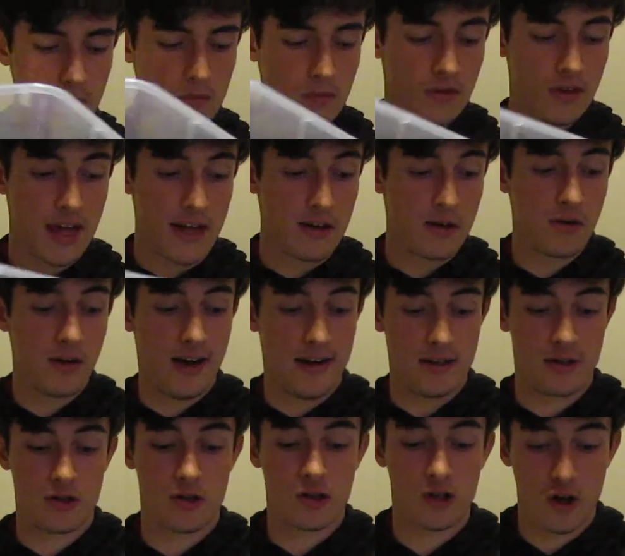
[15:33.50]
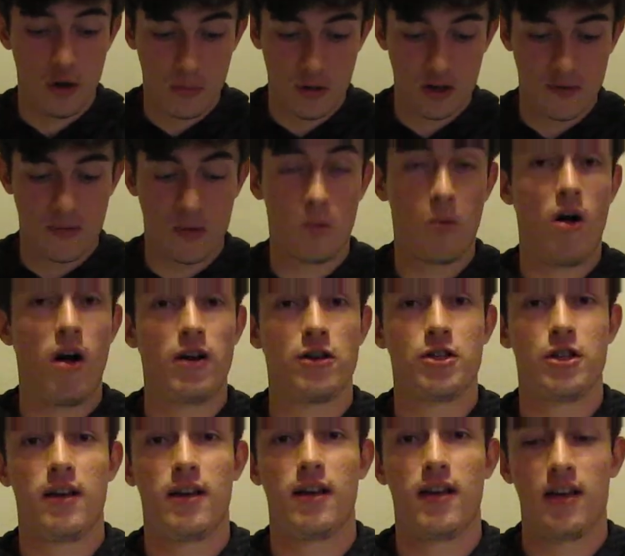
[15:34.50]
Thank you guys so much for
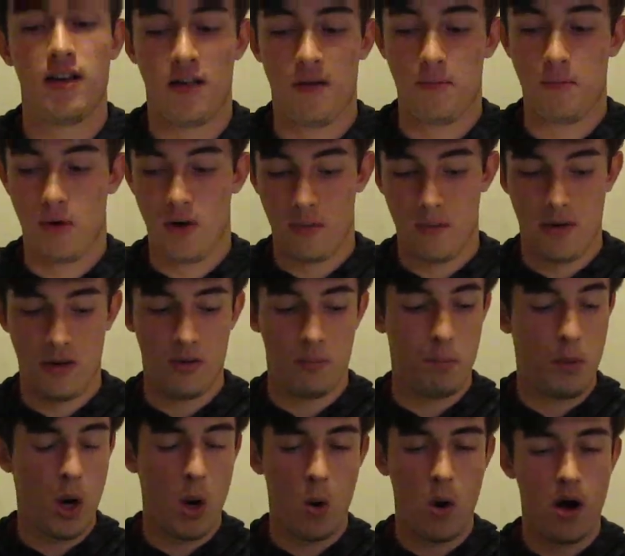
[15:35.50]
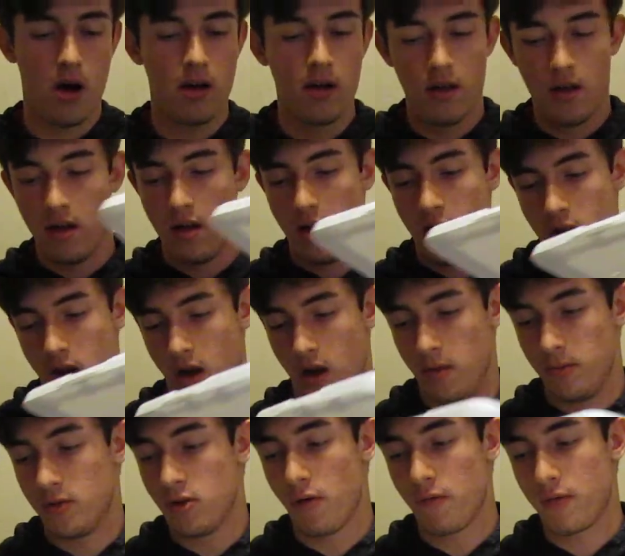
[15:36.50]
watching. It is Bring Me the Boa.
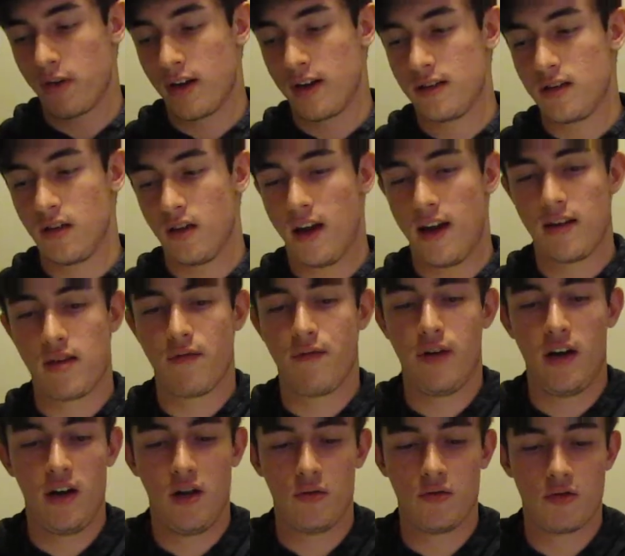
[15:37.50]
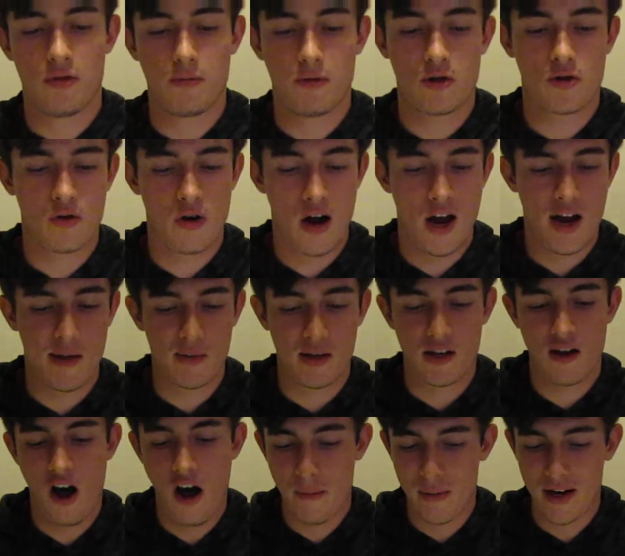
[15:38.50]
Don't forget to like the video and subscribe, and
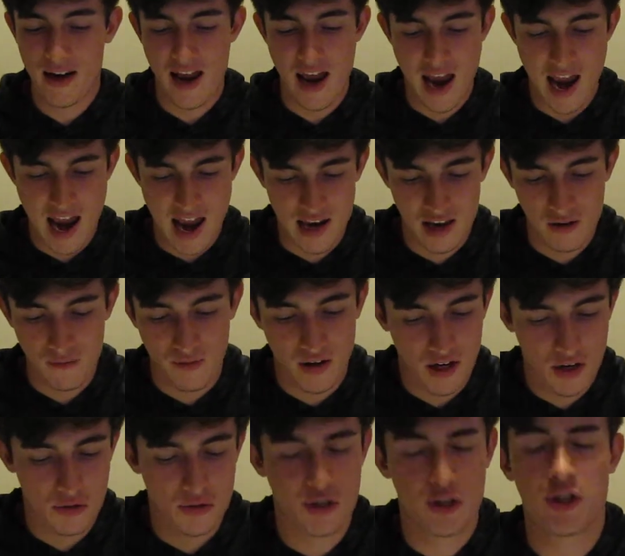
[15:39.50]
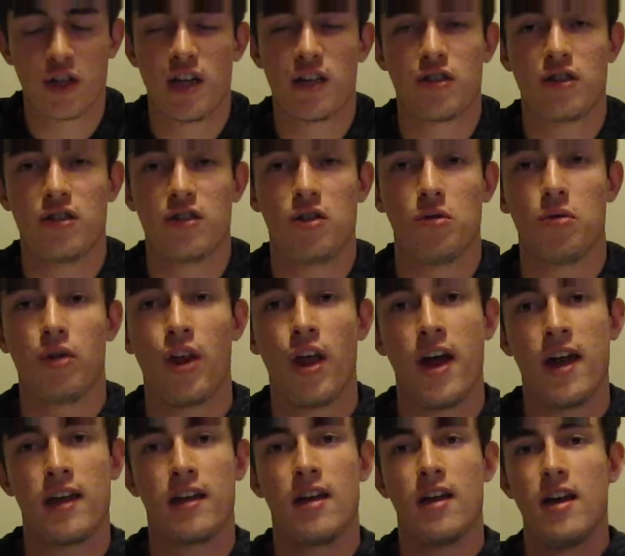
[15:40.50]
comment any video suggestions you'd
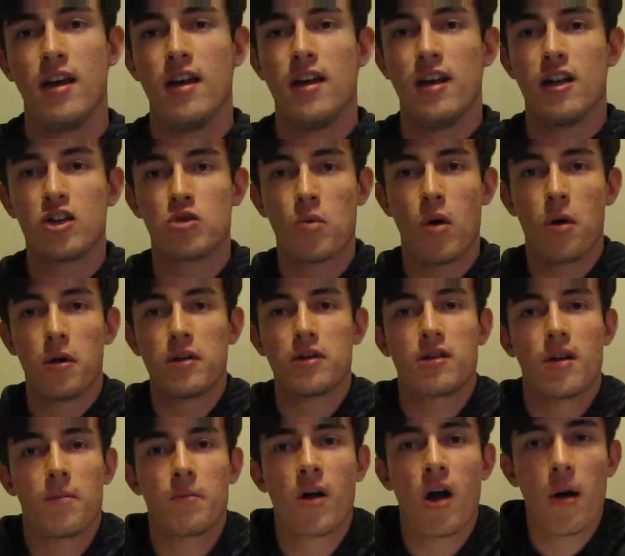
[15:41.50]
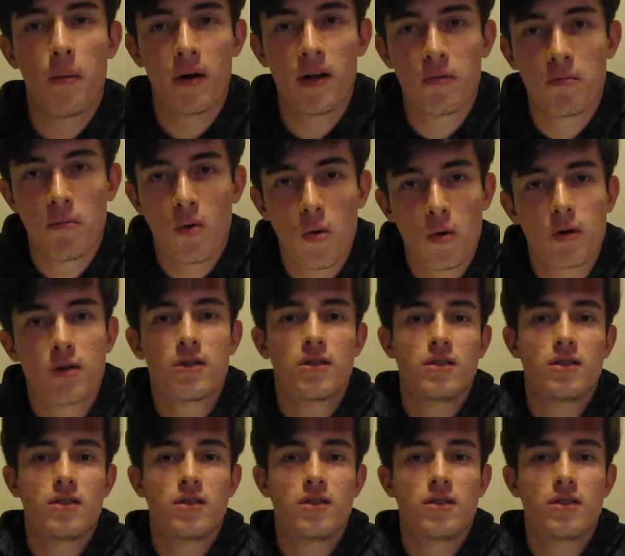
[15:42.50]
like, as well as commenting more